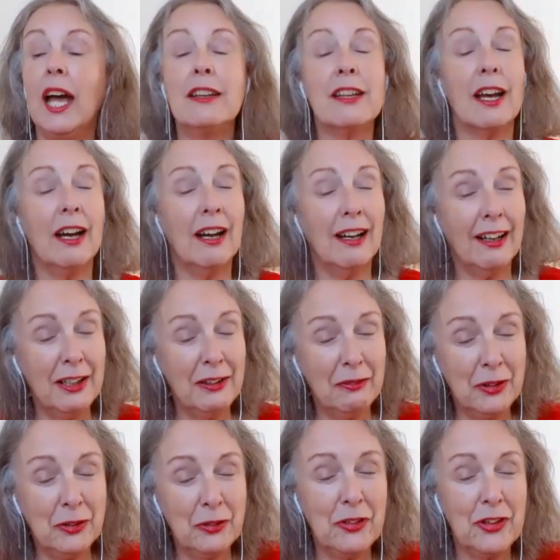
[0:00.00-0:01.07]
And I
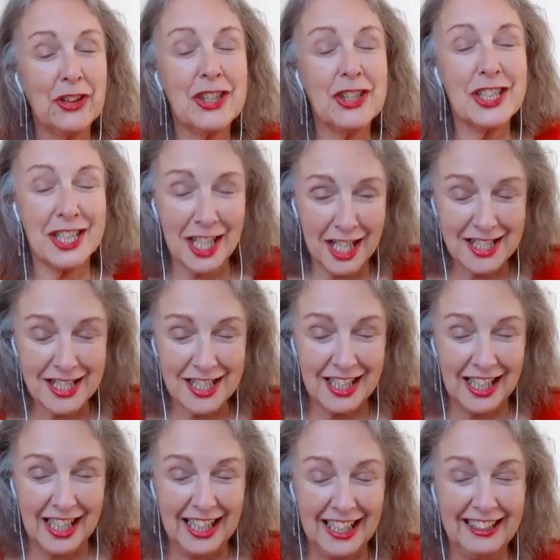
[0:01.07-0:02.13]
will
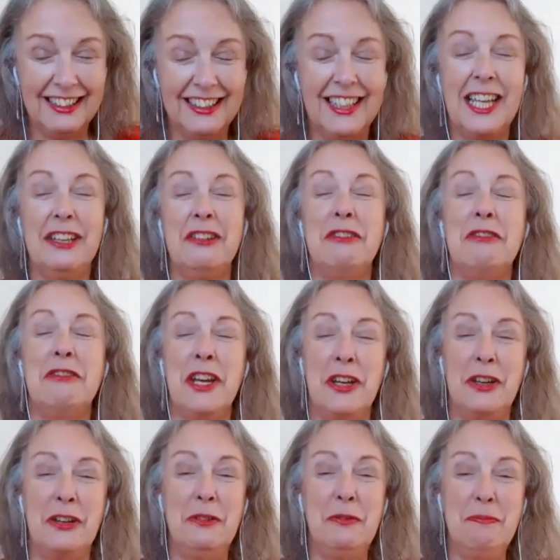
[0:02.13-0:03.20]
certainly let you
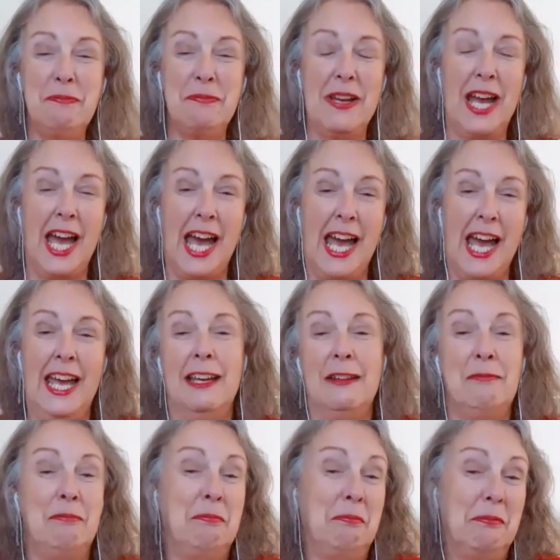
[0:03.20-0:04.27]
know
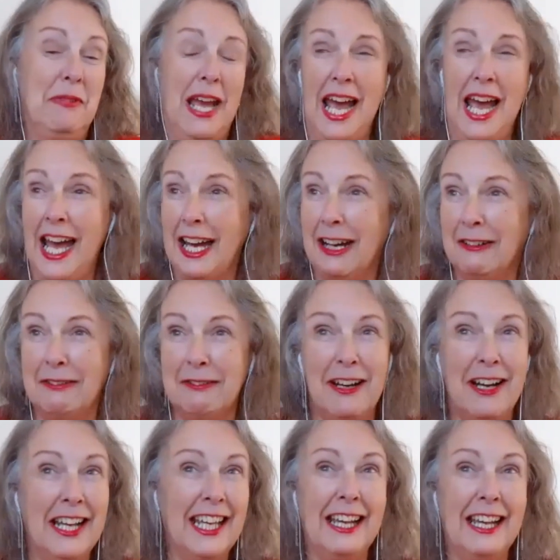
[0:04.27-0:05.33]

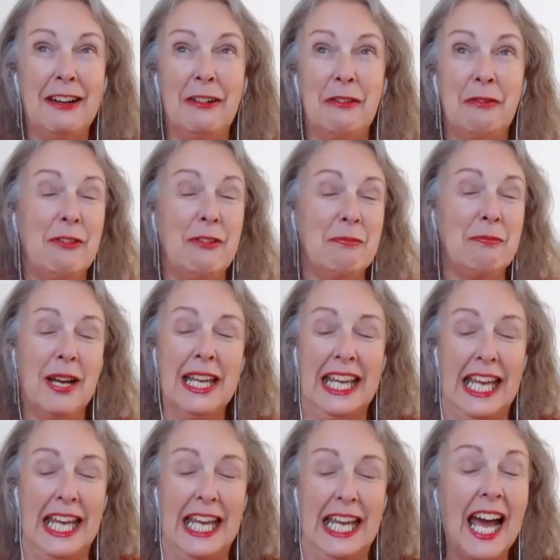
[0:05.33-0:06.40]
how I get on with my
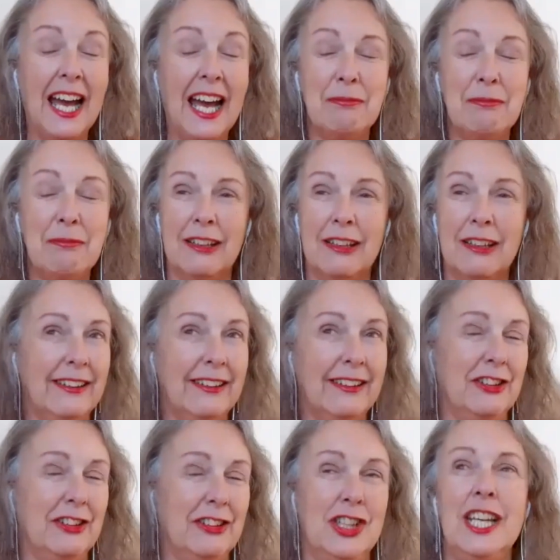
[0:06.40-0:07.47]
cat because
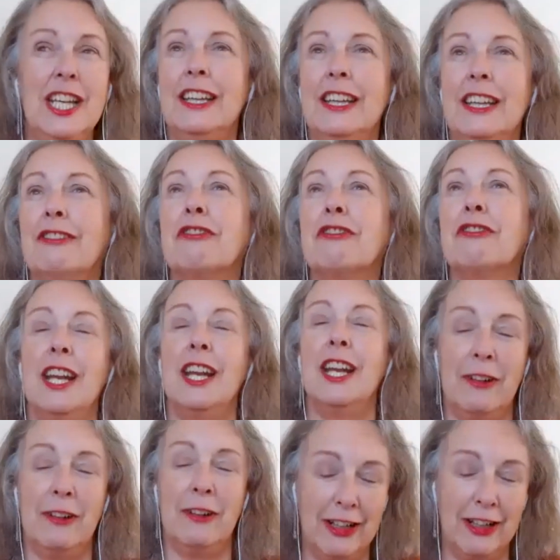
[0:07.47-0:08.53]
she is
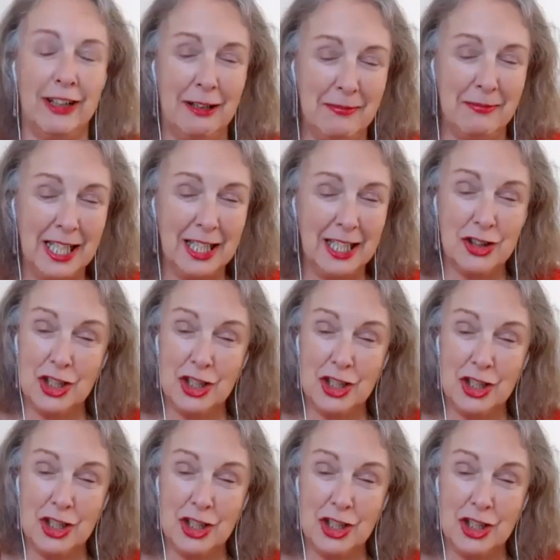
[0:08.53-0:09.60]
really worrying me and she's
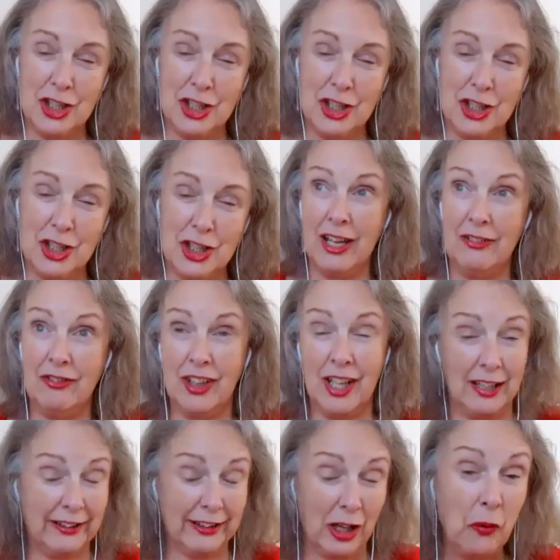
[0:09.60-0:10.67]

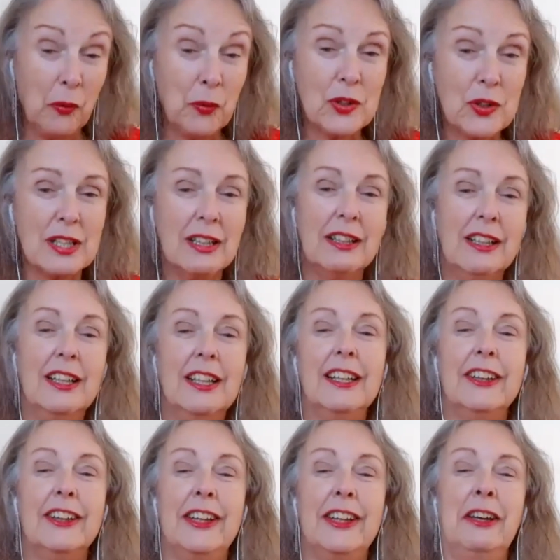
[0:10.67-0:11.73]
25 years old.
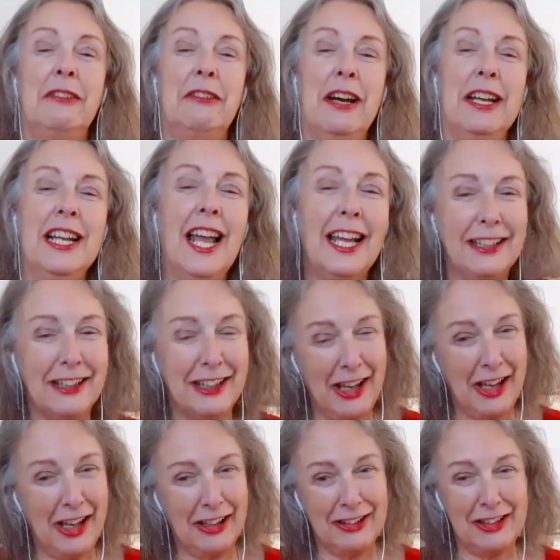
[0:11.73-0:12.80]
So I'd
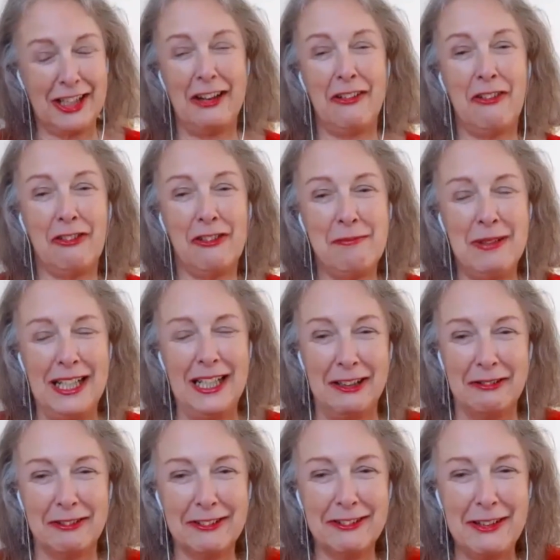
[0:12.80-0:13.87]
like her to go for
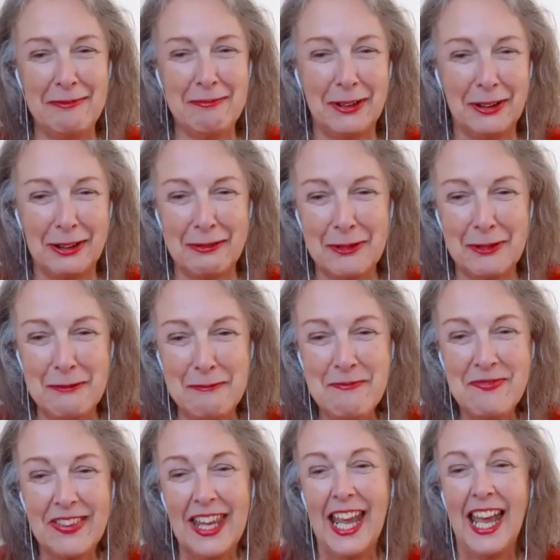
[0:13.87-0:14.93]
a bit longer if
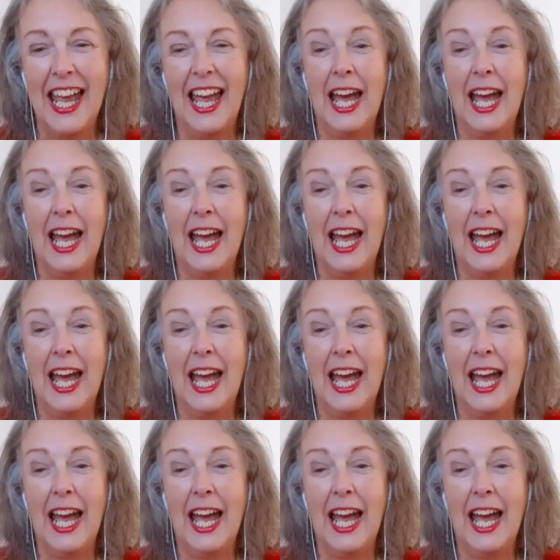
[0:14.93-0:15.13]
possible.